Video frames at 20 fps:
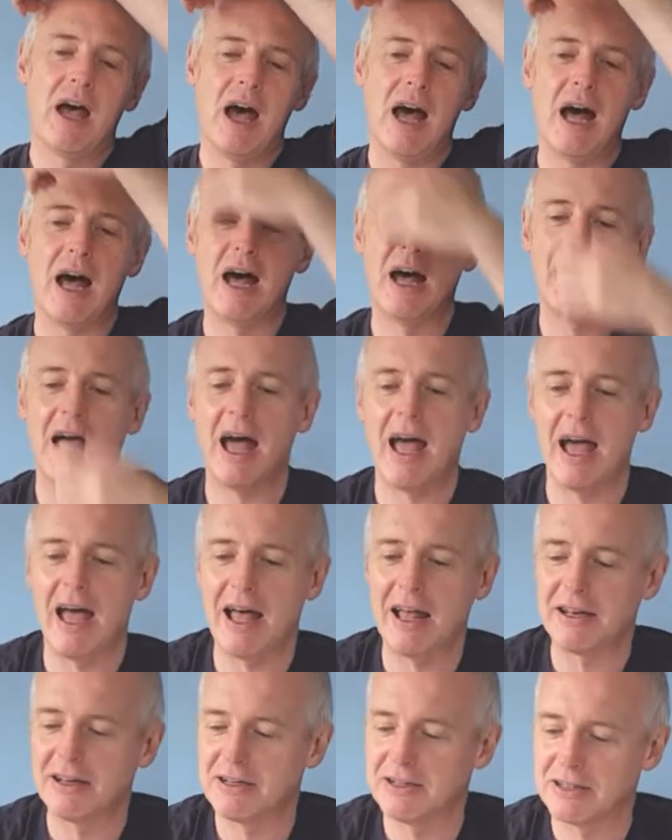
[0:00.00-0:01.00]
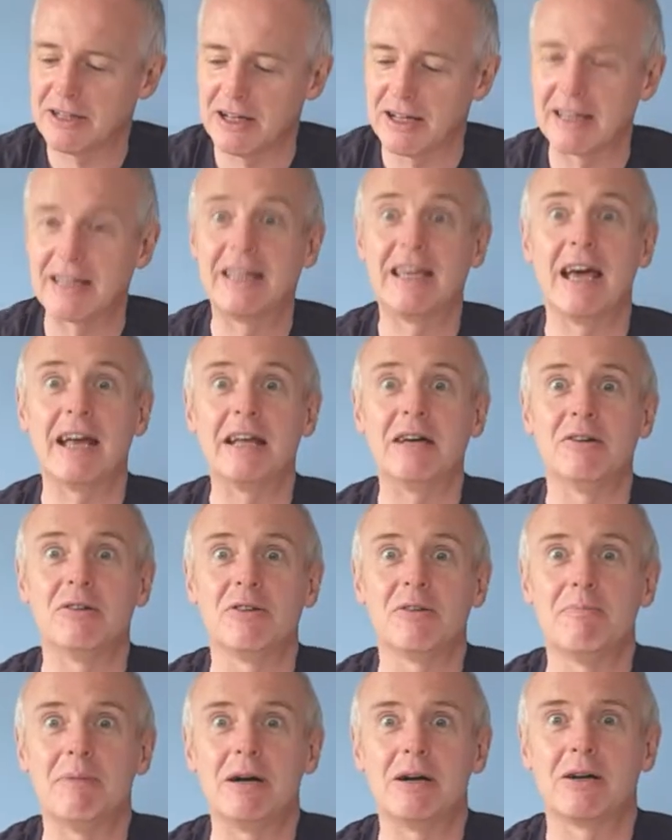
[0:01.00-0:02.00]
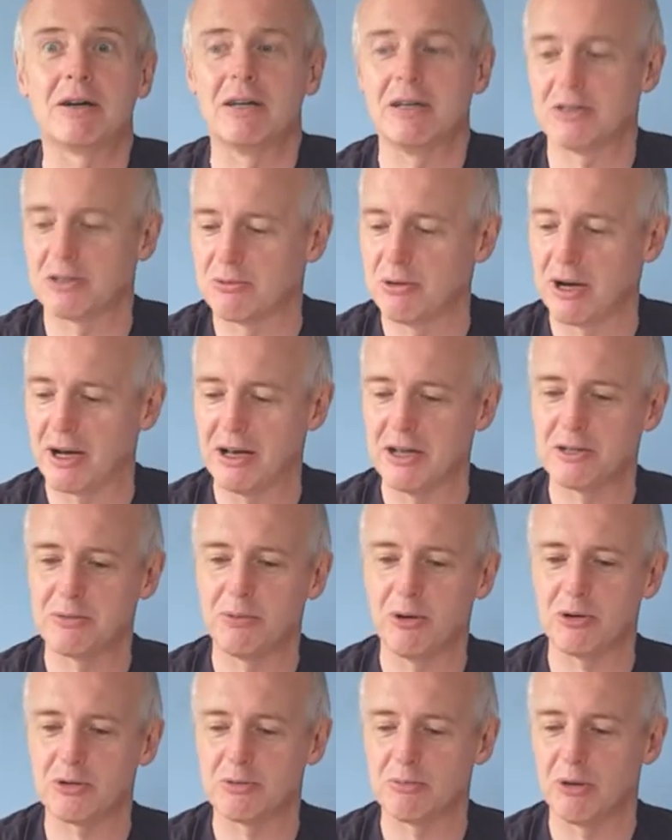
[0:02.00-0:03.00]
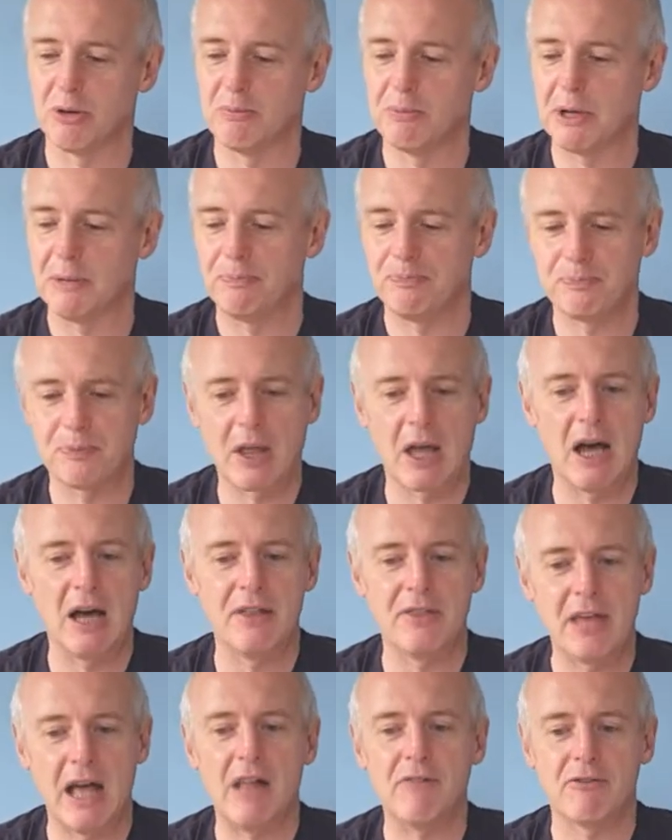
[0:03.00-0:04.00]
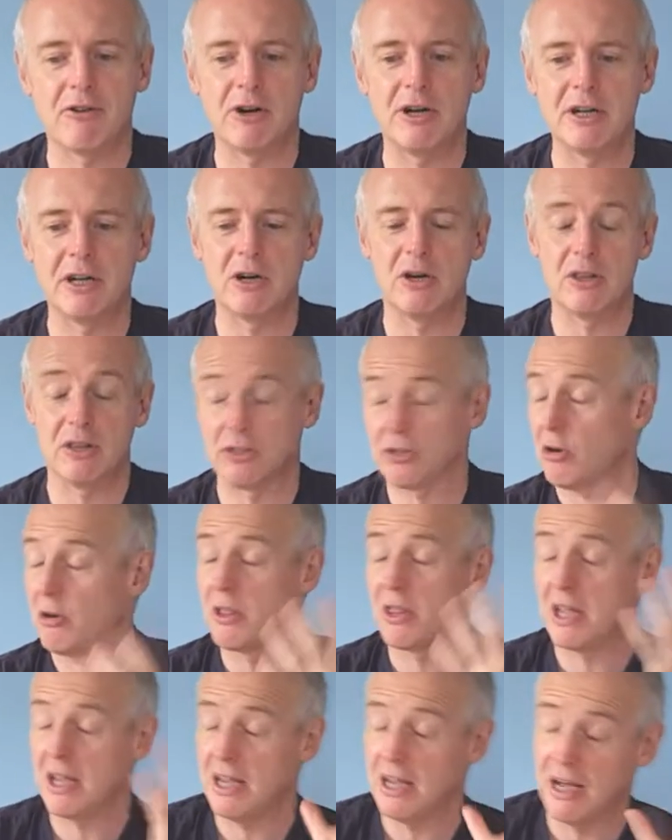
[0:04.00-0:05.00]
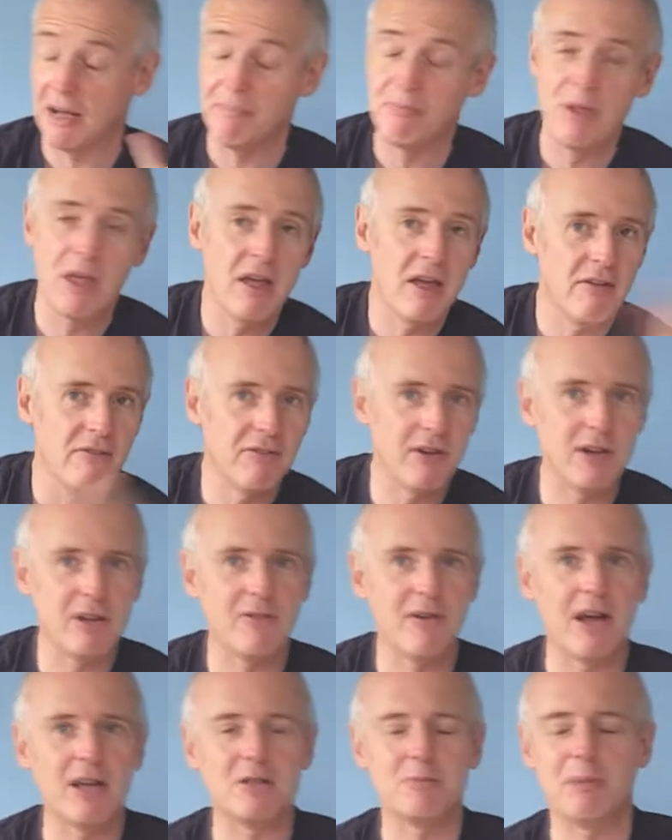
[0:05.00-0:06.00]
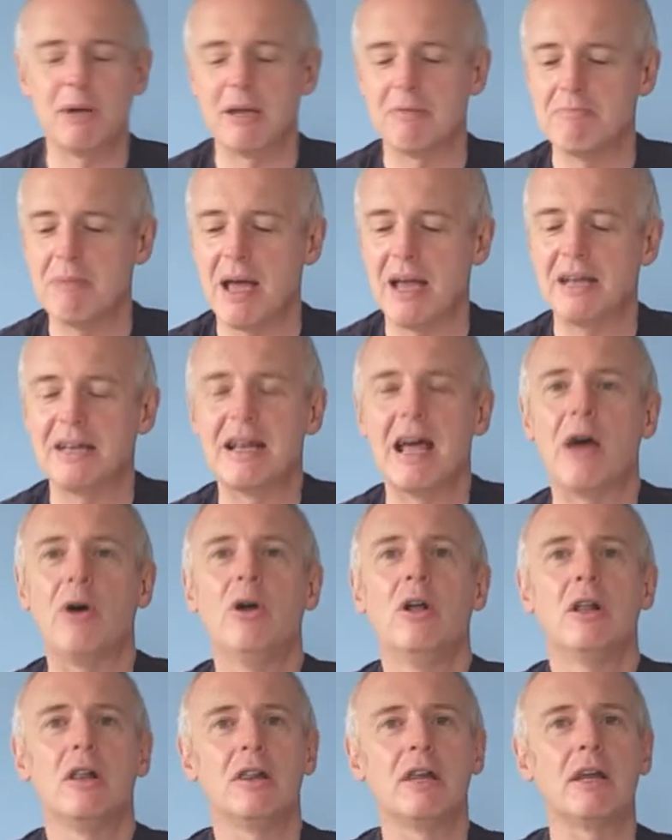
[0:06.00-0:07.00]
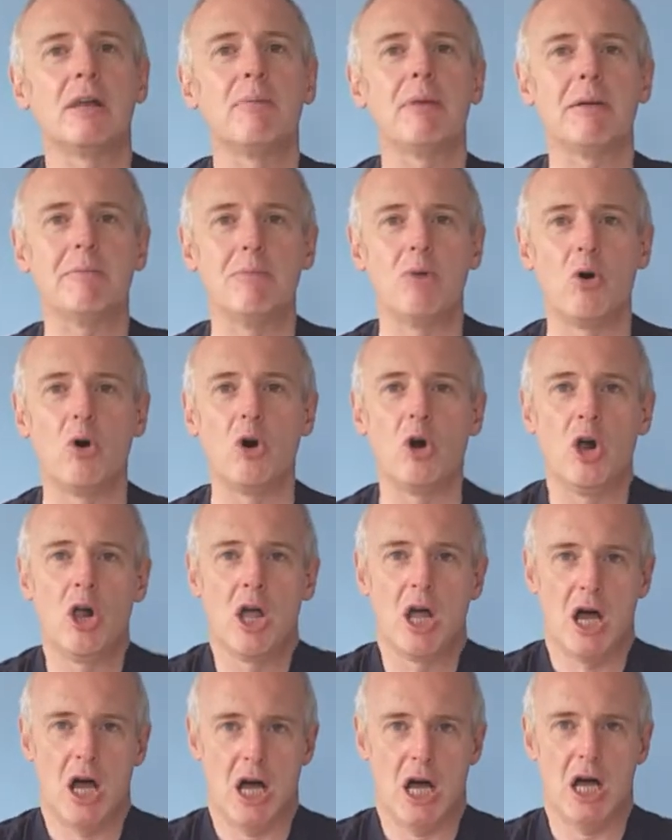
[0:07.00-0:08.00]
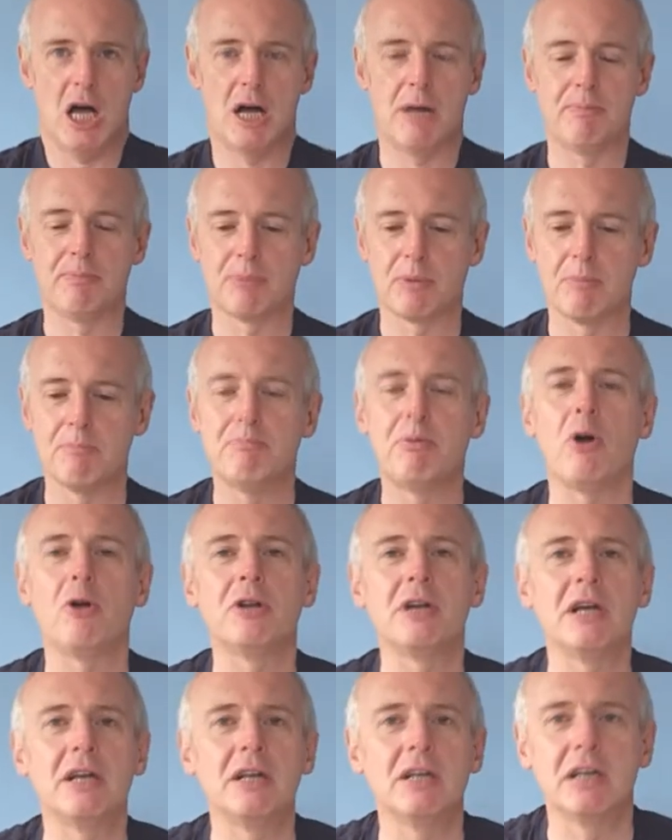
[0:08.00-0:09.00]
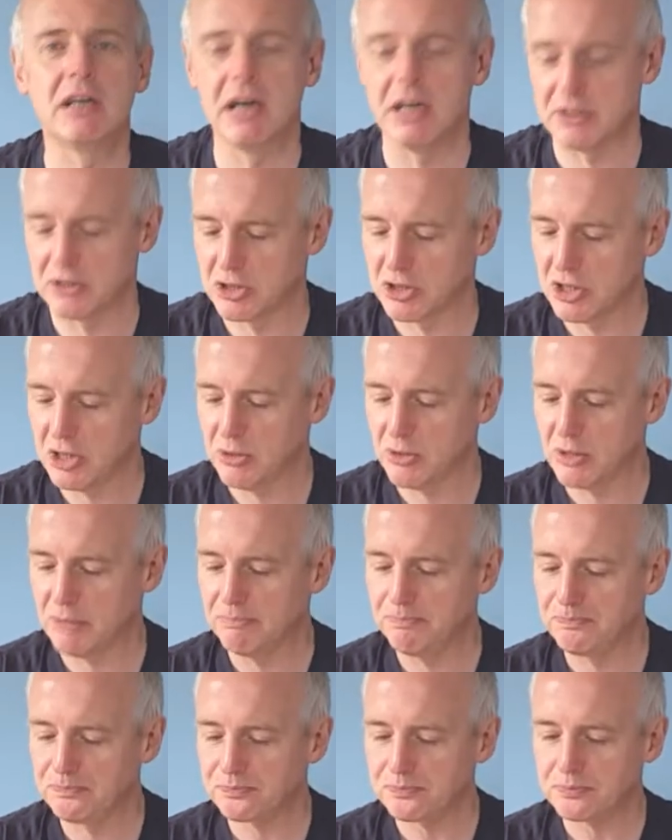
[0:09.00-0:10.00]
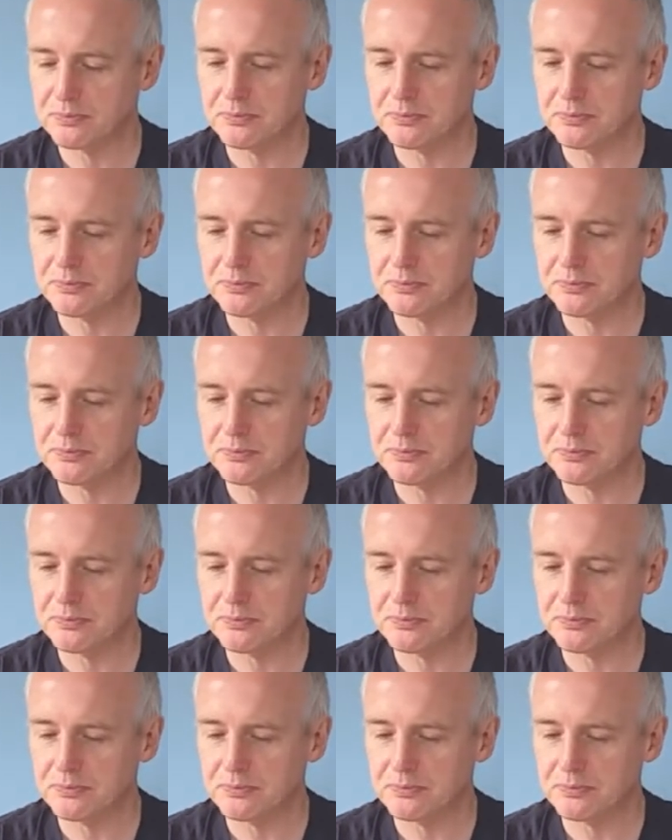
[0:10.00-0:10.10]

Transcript: uh, and uh, get it on the market as quickly as possible. But uh, the Alvarinho, sorry, the um, Vineyards being made now, a little bit more um, body and guts to them.